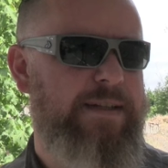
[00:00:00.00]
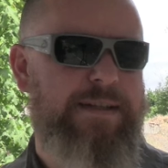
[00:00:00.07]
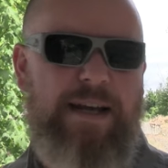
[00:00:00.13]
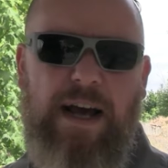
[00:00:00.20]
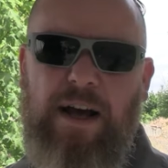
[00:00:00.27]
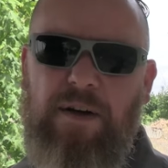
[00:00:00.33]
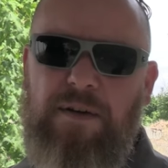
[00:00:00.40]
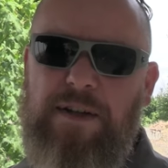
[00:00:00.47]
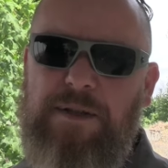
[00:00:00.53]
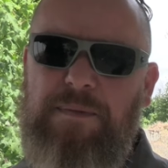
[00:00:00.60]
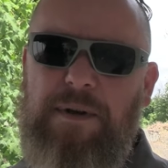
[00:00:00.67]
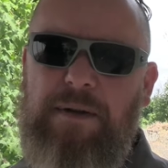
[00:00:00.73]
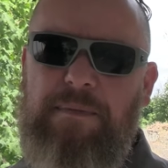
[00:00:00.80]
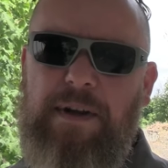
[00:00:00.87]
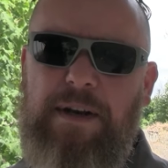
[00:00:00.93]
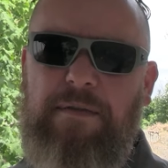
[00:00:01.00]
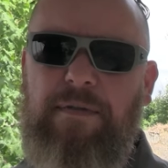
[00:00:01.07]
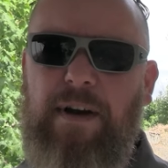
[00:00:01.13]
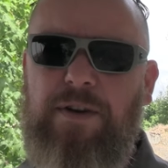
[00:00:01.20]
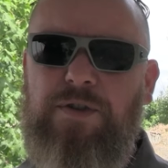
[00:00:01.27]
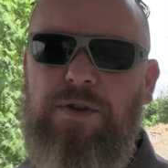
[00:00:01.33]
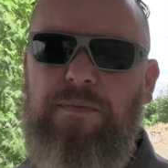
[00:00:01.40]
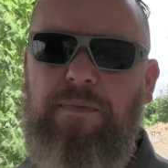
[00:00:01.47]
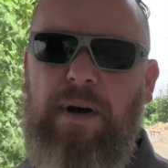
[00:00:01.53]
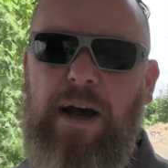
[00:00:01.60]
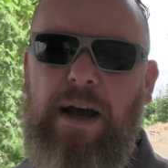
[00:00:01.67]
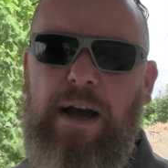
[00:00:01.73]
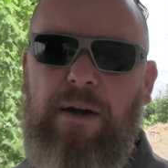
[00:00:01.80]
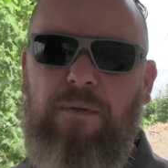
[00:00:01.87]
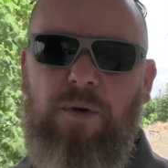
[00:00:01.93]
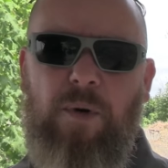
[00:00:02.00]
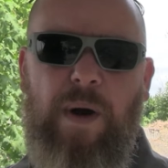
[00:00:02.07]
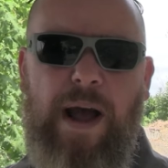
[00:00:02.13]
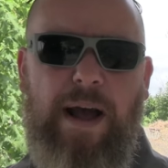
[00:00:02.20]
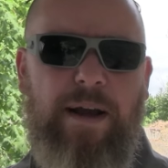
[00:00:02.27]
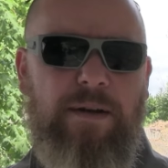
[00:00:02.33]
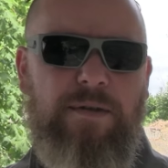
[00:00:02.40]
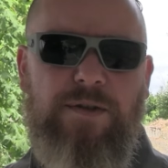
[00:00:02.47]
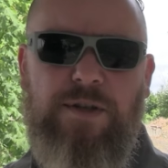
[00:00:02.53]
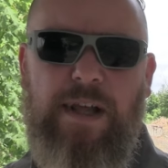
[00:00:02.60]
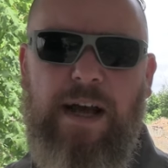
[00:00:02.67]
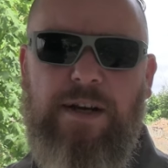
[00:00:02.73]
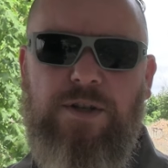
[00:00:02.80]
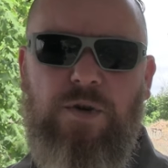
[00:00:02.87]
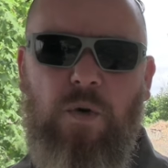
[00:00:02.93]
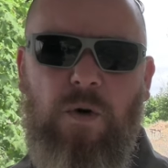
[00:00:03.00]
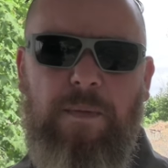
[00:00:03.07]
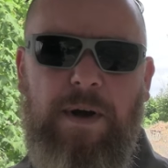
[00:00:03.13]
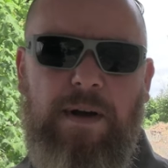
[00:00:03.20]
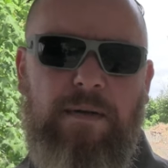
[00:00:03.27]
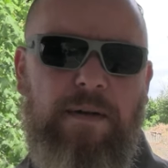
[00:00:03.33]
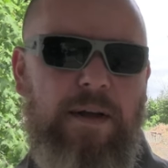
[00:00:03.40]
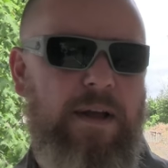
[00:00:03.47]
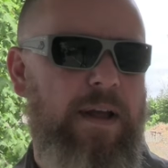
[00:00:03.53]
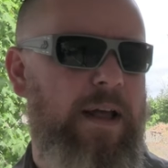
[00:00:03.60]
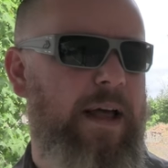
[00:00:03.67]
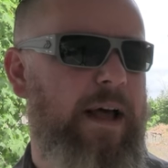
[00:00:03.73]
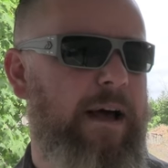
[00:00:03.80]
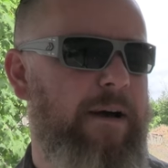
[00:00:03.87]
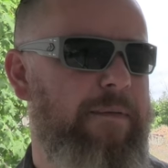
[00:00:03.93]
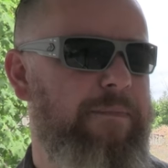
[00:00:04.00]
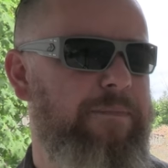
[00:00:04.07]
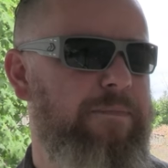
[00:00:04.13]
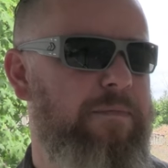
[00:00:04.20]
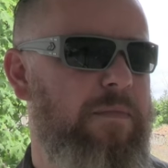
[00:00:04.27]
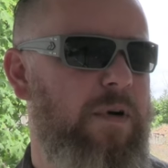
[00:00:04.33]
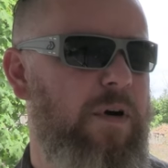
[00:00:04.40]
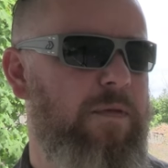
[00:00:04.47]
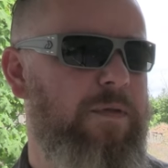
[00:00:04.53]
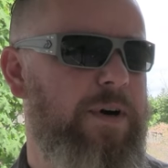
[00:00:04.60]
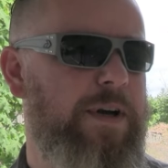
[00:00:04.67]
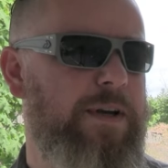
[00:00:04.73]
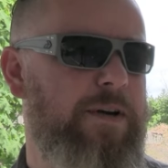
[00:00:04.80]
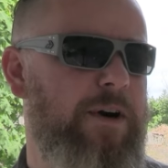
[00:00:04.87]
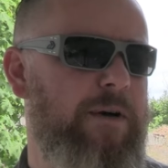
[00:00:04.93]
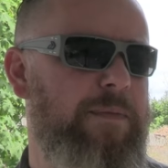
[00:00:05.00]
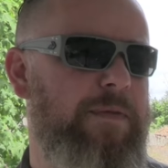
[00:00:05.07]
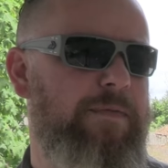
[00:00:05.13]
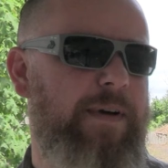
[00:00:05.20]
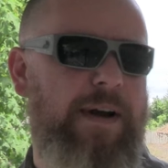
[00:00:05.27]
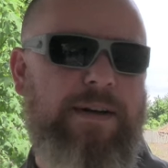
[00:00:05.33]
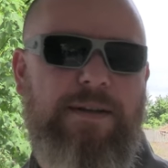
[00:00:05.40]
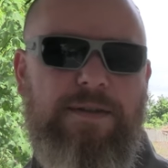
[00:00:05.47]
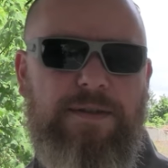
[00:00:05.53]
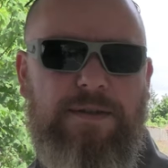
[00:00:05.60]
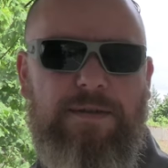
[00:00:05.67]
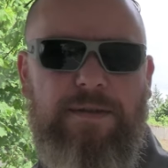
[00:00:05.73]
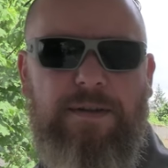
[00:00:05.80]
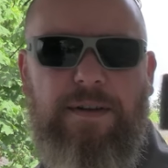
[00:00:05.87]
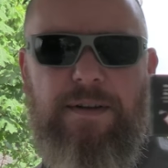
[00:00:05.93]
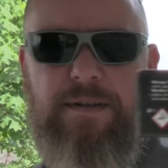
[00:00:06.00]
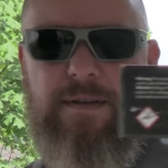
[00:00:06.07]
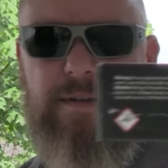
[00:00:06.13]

tell, it's being manufactured by Ruag/Norma over in Europe. In fact, it's, you can